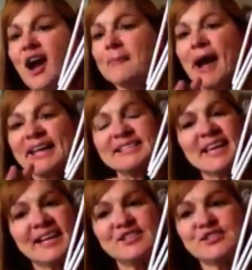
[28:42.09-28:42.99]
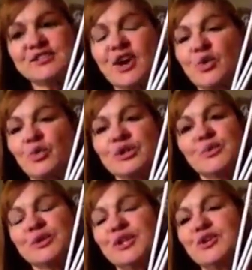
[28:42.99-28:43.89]
My intentions are
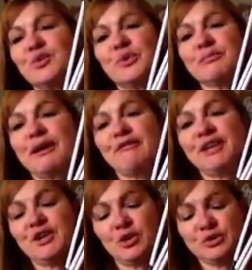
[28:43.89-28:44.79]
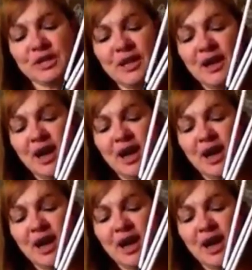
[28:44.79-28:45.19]
really, really good with my videos.